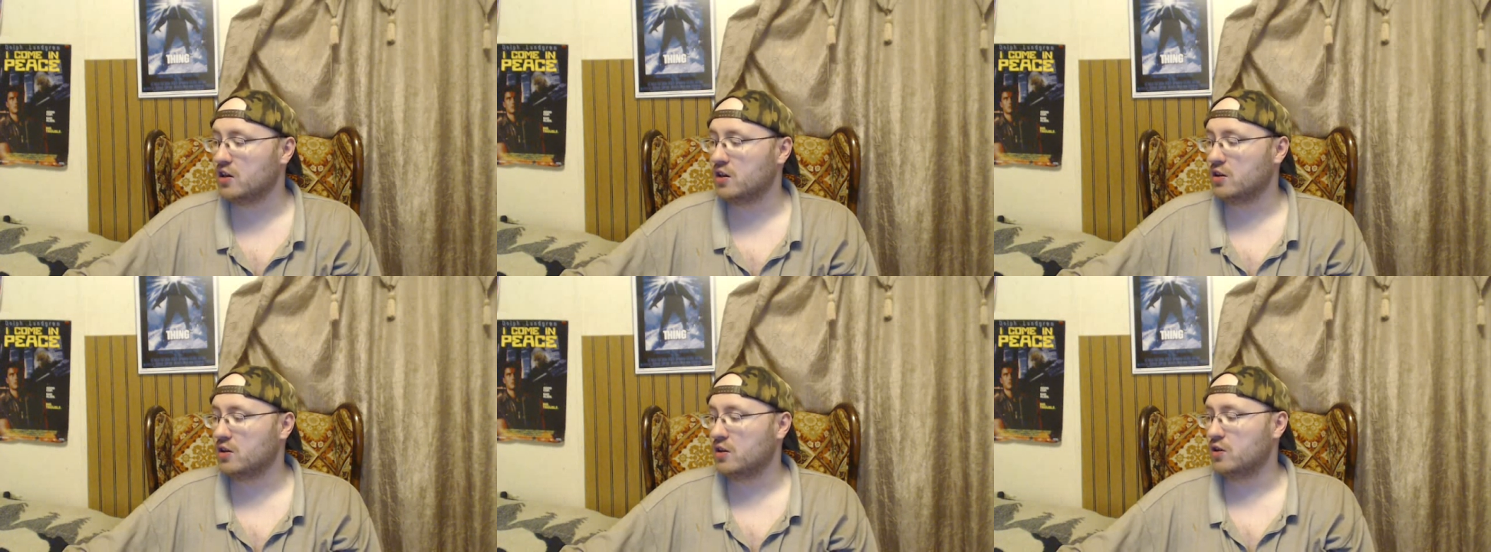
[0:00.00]

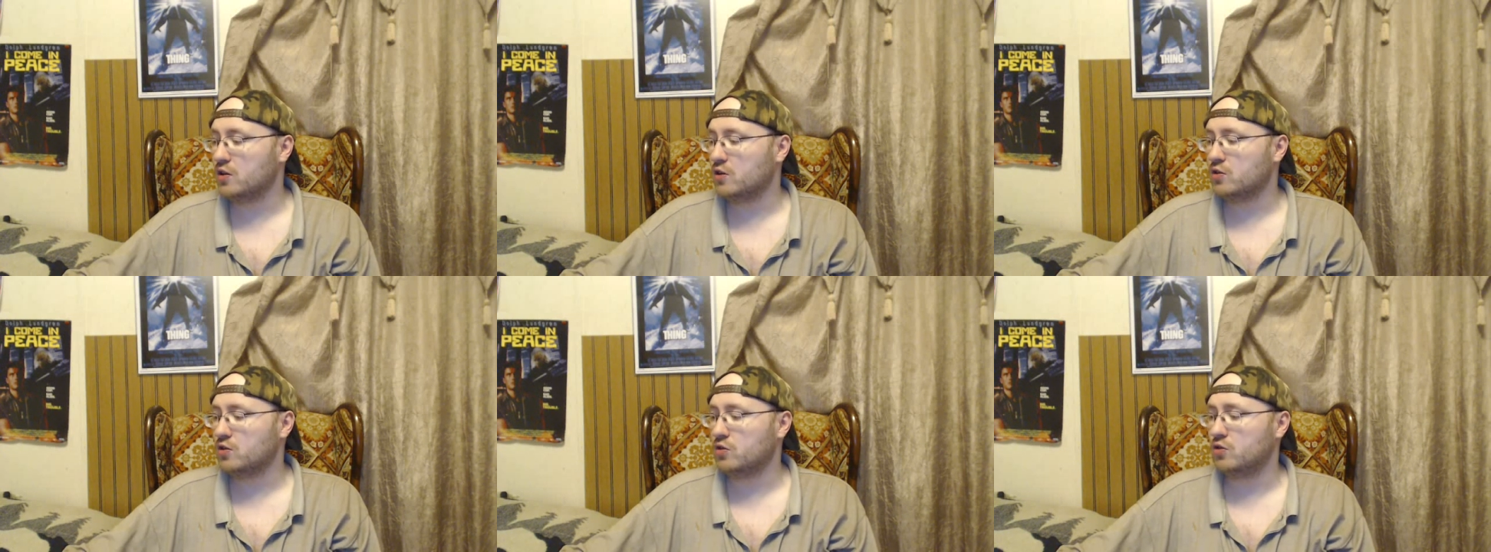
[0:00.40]

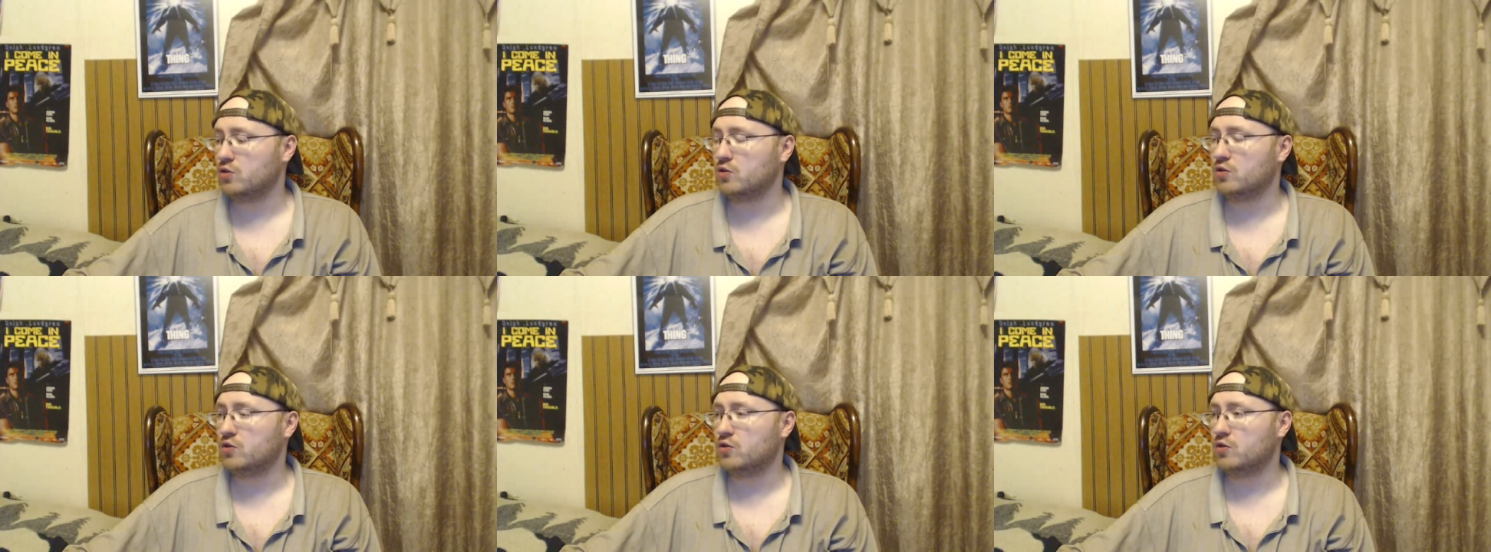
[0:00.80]

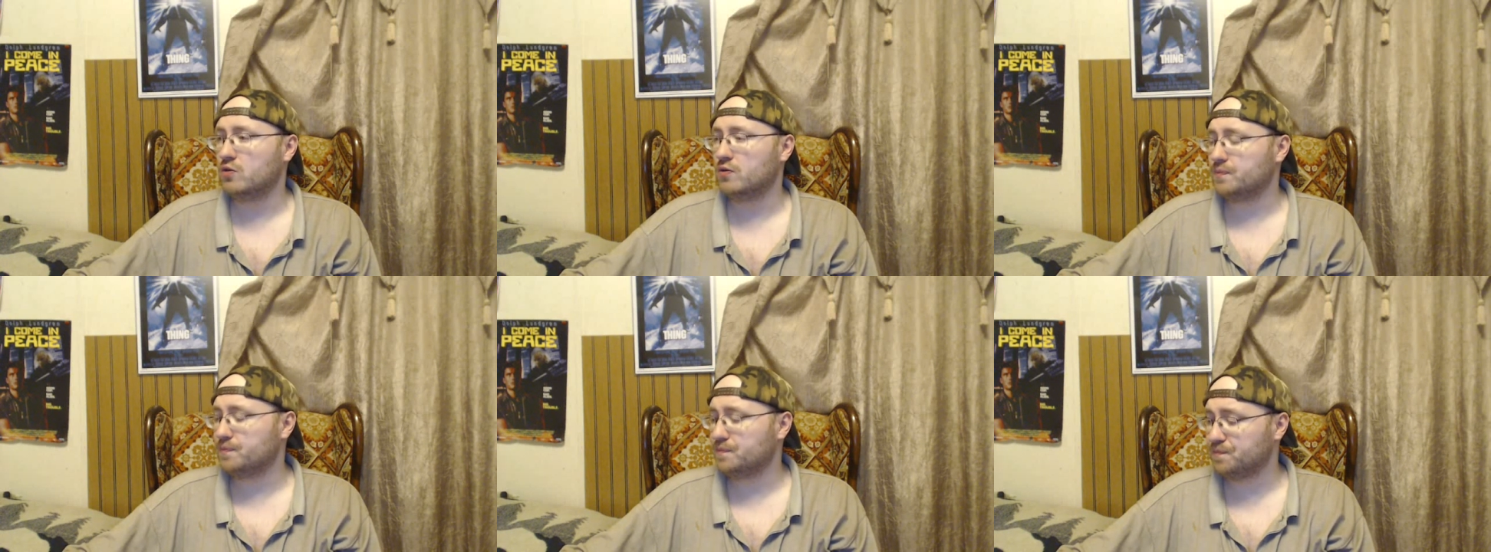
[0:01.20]

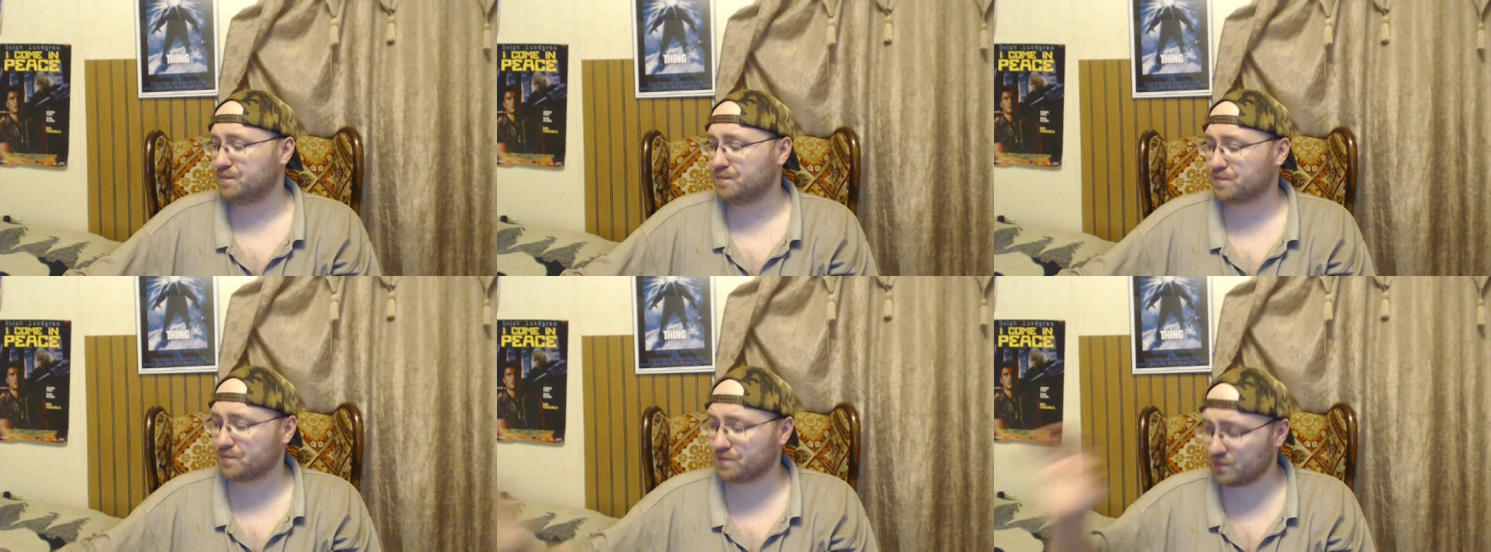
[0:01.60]

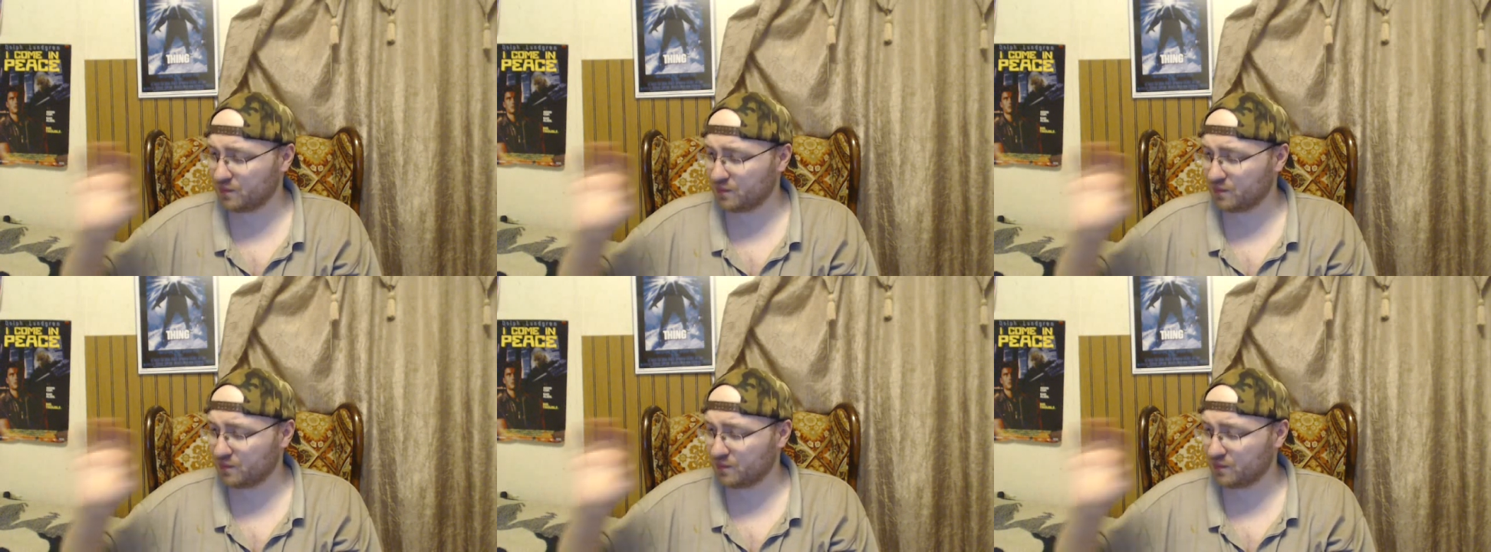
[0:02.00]
[no speech]